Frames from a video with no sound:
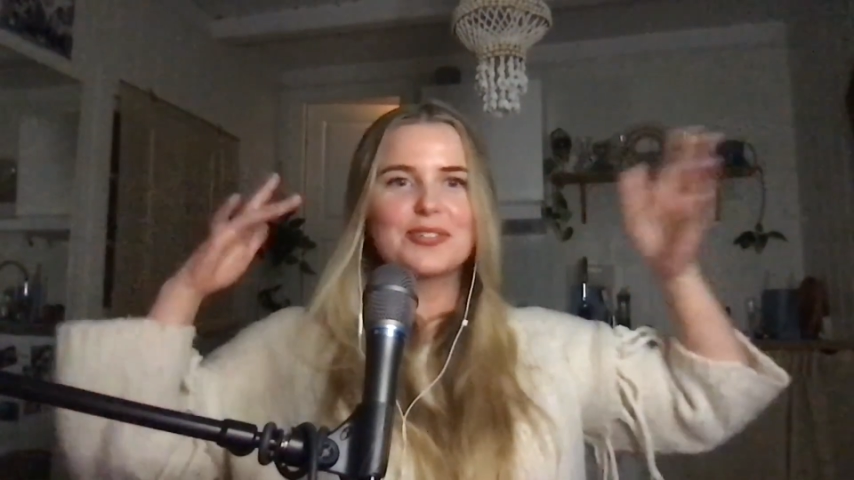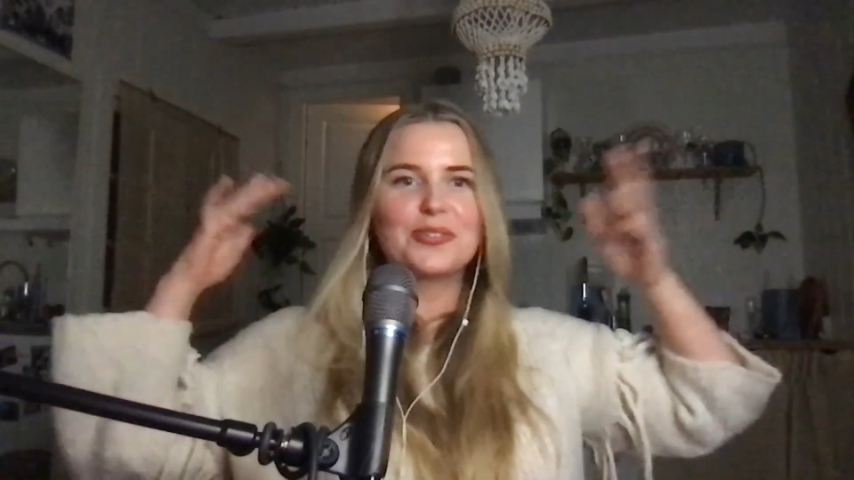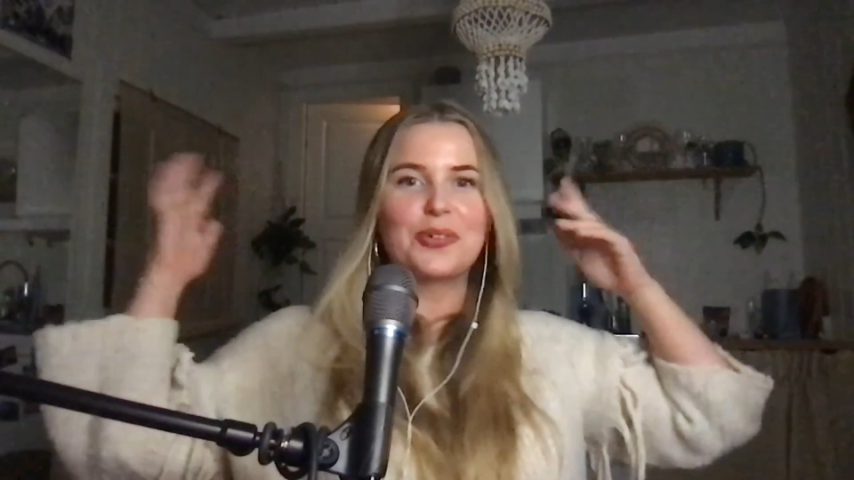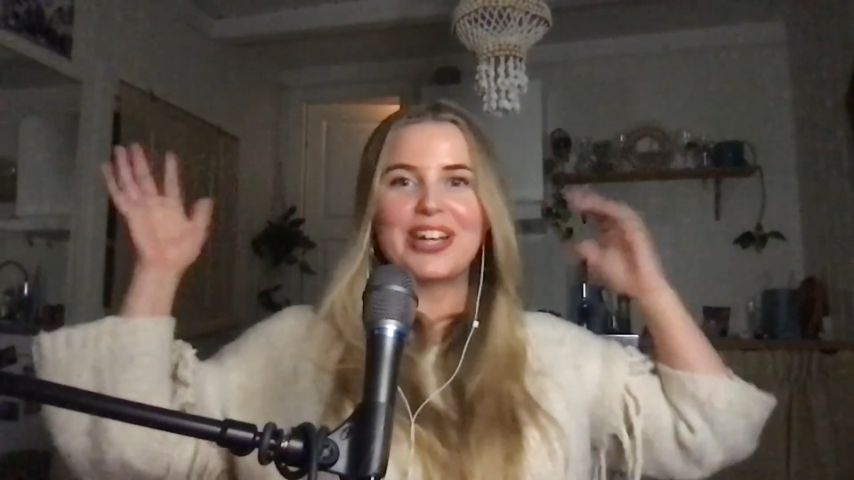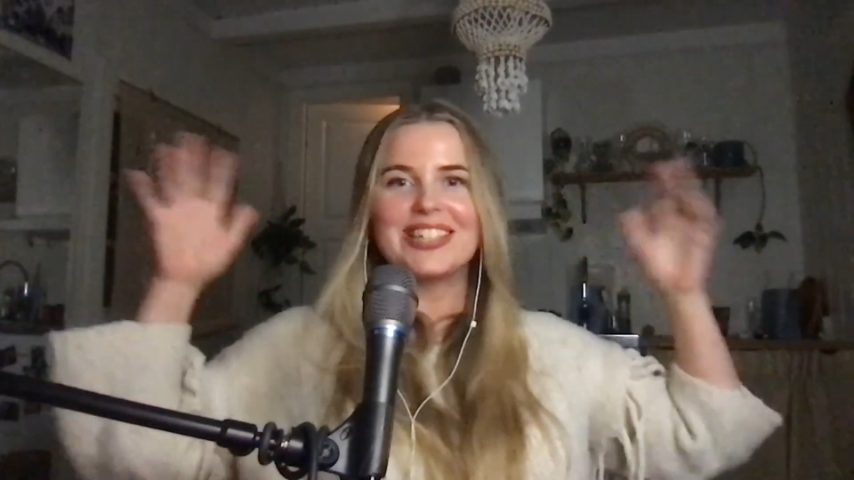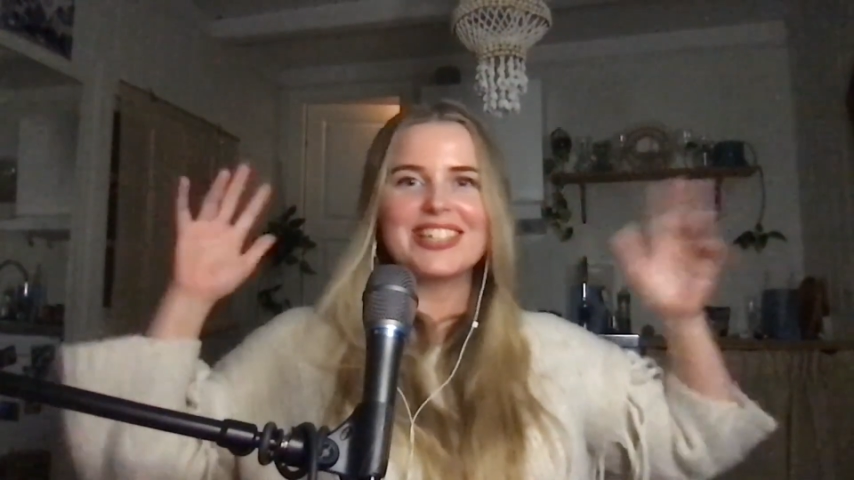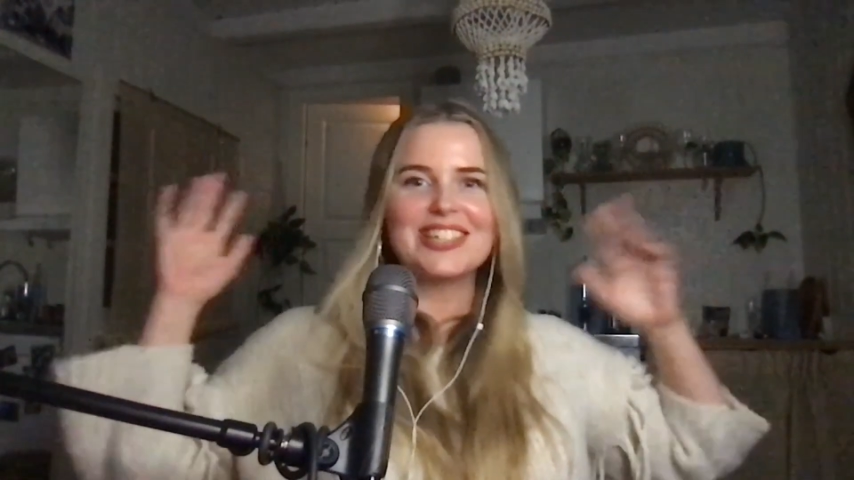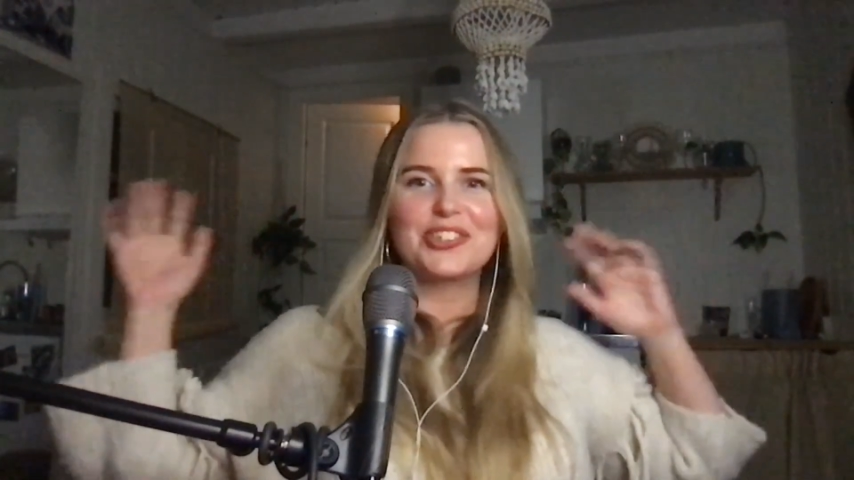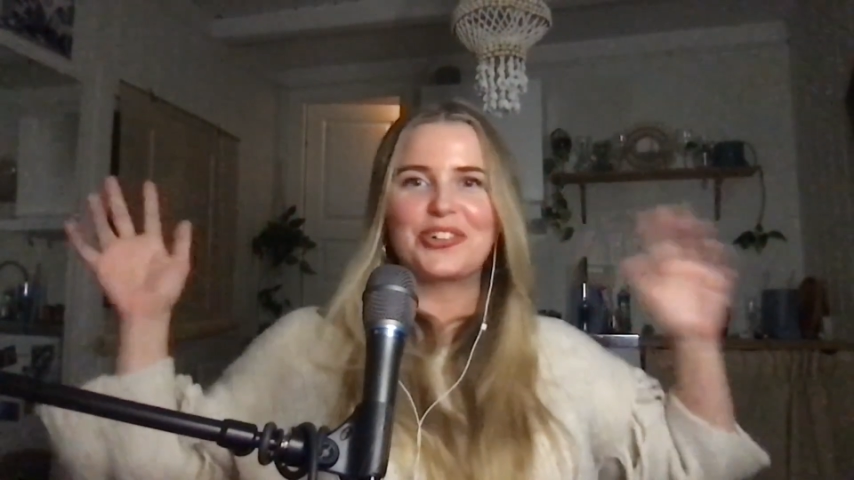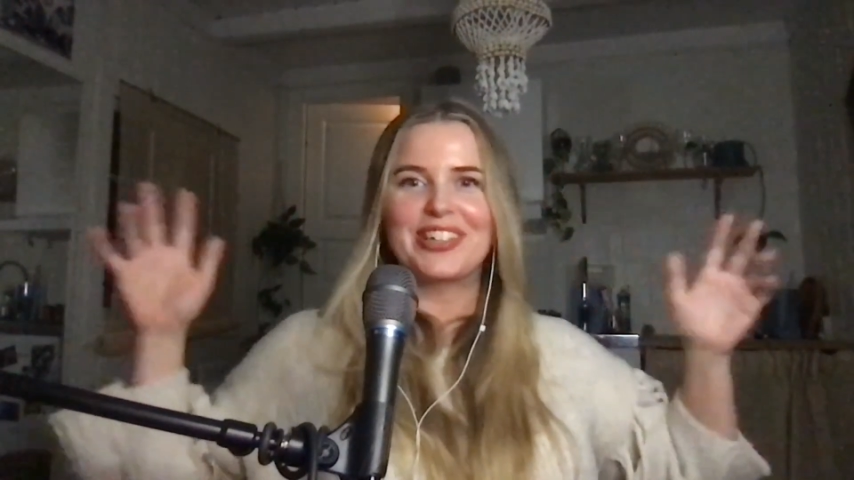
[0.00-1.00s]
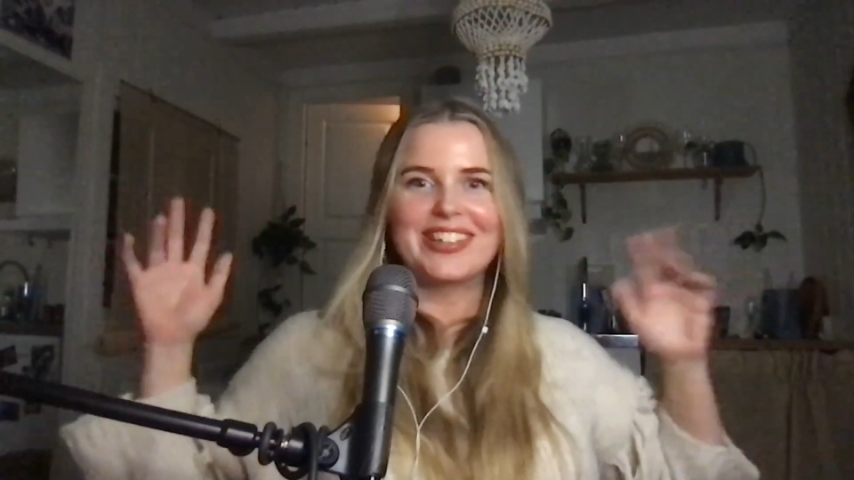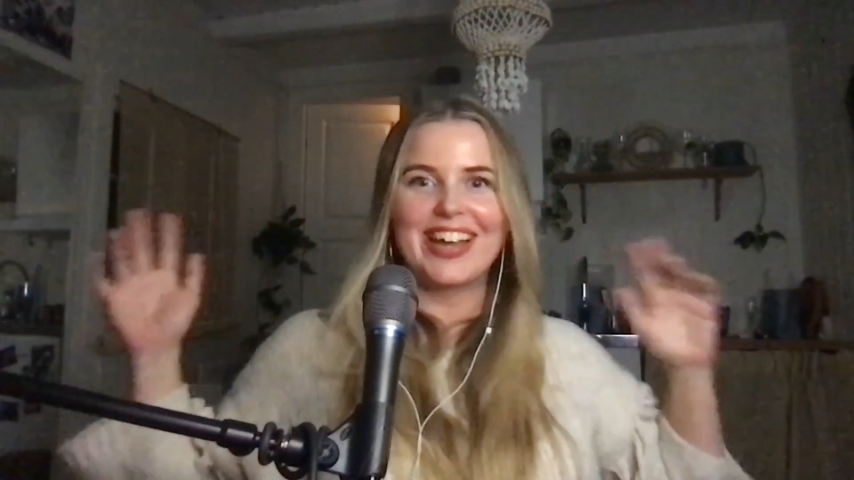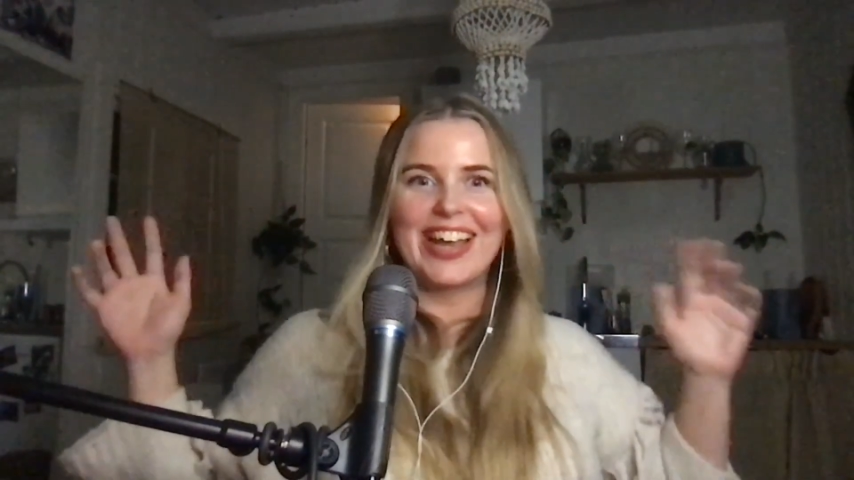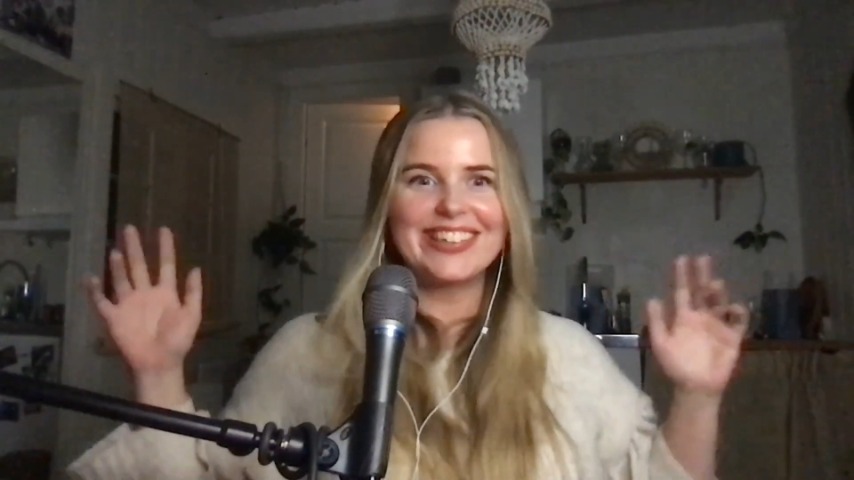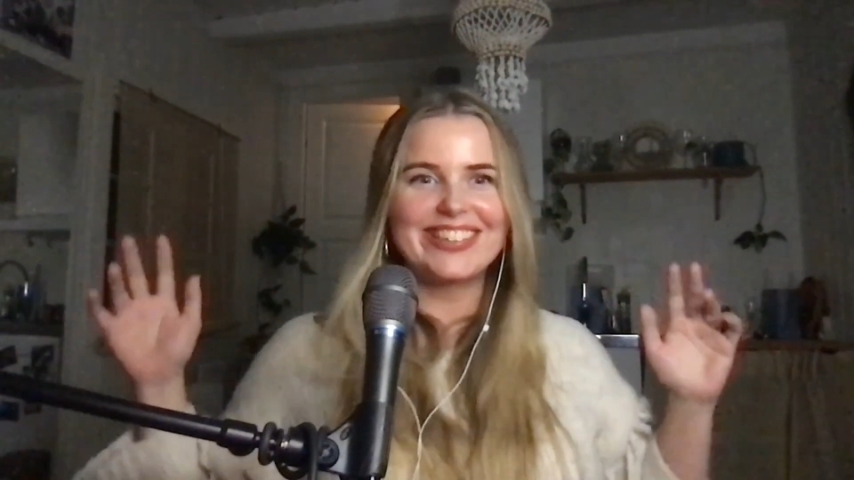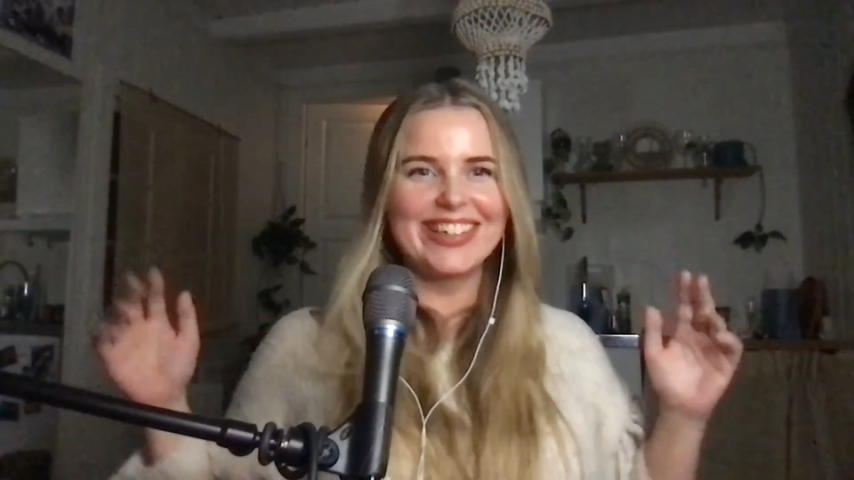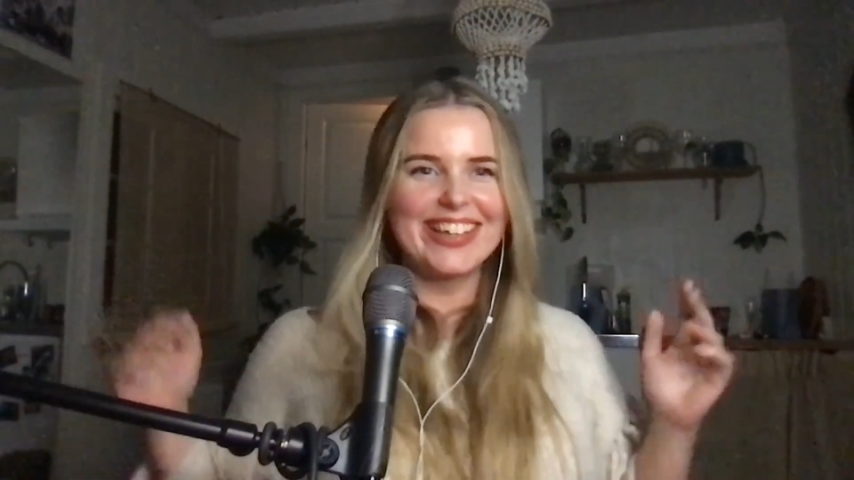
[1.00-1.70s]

crazy during the night,